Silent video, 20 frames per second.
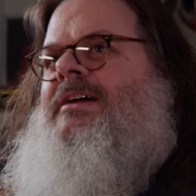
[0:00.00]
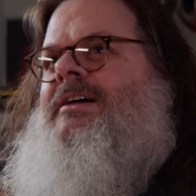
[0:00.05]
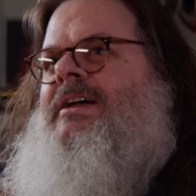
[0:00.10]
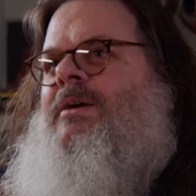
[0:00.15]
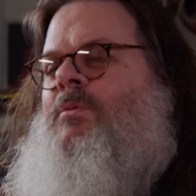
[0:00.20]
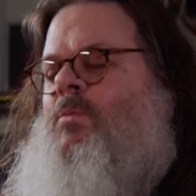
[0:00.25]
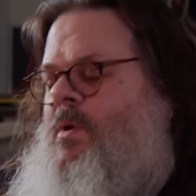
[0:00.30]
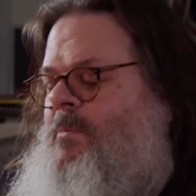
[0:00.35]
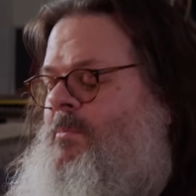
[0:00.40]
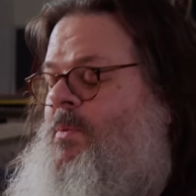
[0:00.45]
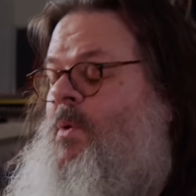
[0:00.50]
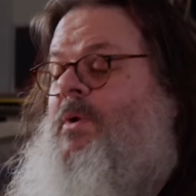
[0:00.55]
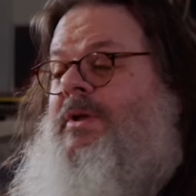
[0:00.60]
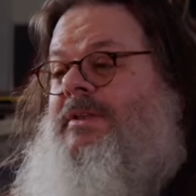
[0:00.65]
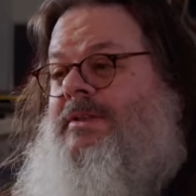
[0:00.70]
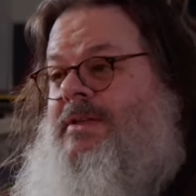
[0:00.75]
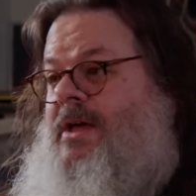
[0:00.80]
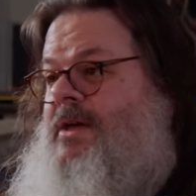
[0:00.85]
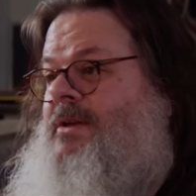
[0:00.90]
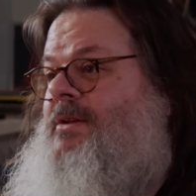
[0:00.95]
At one
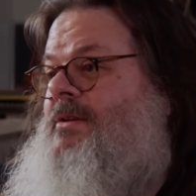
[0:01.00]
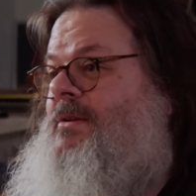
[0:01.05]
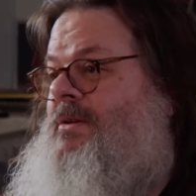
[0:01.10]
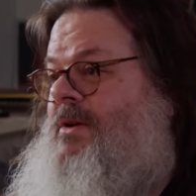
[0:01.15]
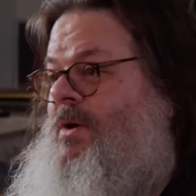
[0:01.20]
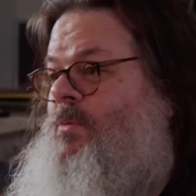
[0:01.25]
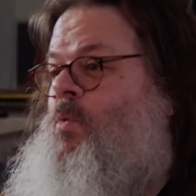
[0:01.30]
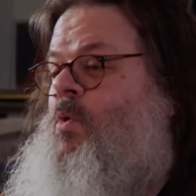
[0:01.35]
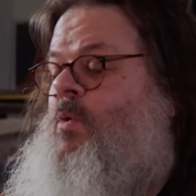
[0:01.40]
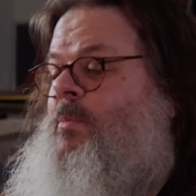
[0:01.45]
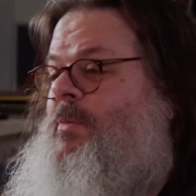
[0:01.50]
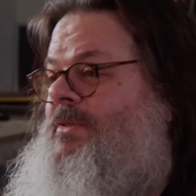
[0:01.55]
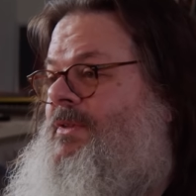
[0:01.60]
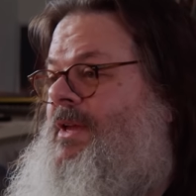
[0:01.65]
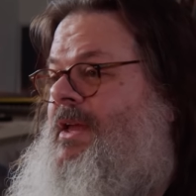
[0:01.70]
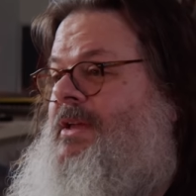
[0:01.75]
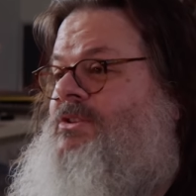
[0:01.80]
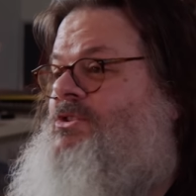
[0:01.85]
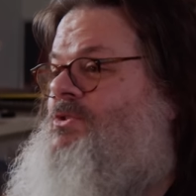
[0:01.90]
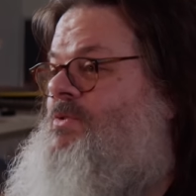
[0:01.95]
point got a, a
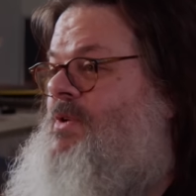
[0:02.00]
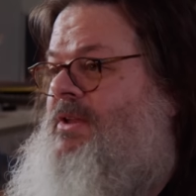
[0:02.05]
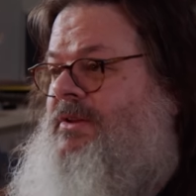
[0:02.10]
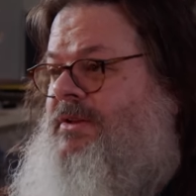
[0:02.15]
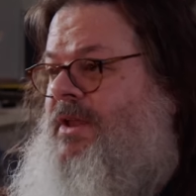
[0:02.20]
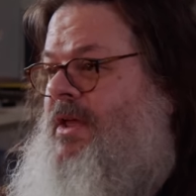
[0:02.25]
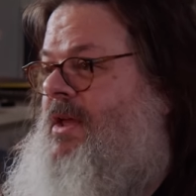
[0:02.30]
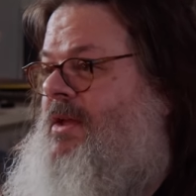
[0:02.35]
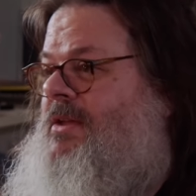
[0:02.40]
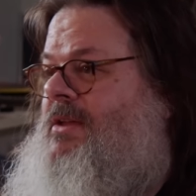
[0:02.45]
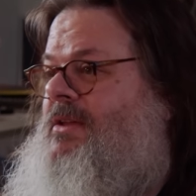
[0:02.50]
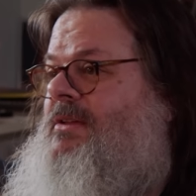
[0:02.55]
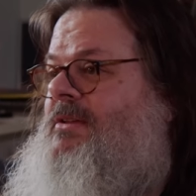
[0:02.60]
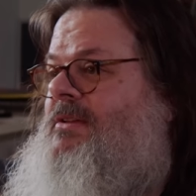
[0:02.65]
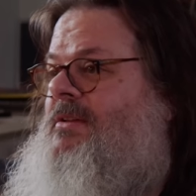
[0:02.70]
Warmoth 8-string neck,